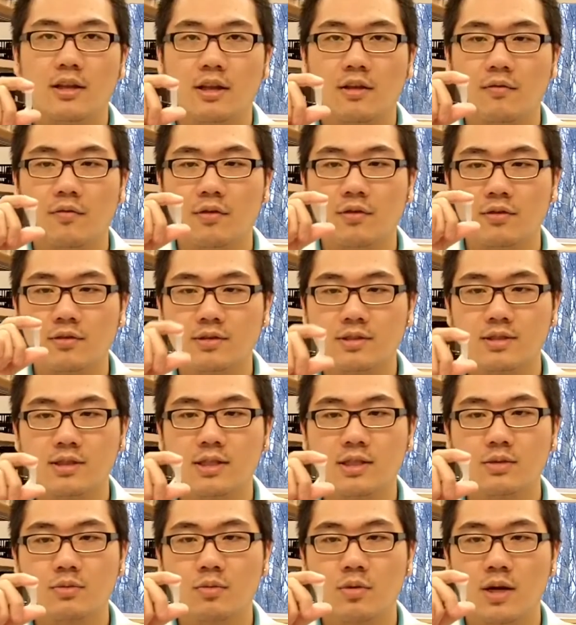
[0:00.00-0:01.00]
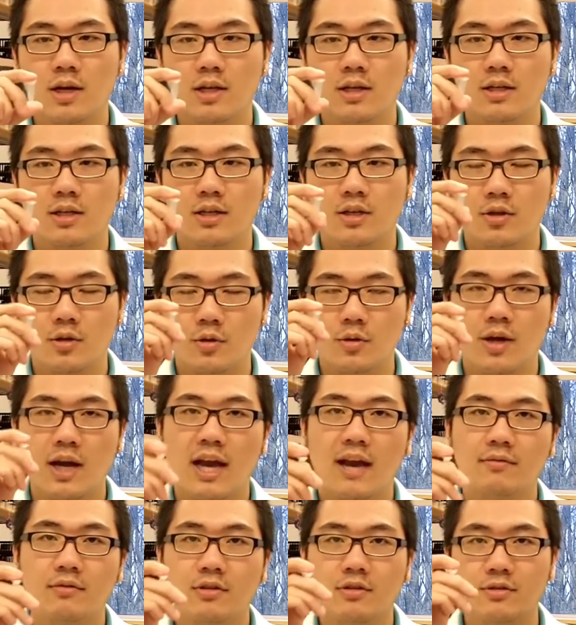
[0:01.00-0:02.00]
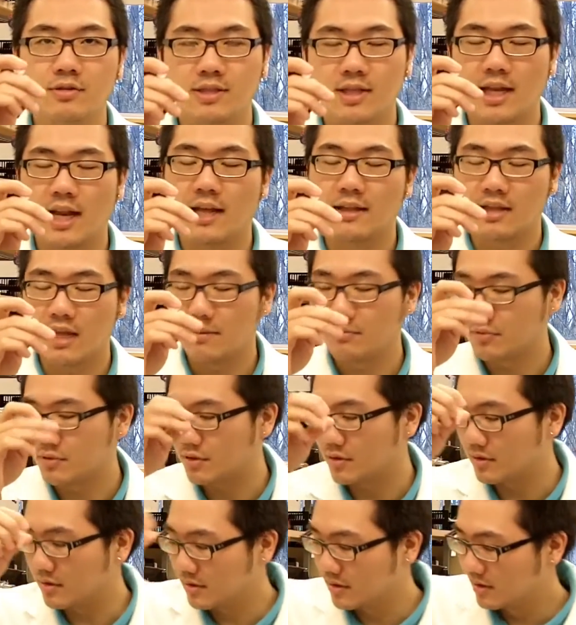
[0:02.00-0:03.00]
if you use this one, you'll have to use an adapter.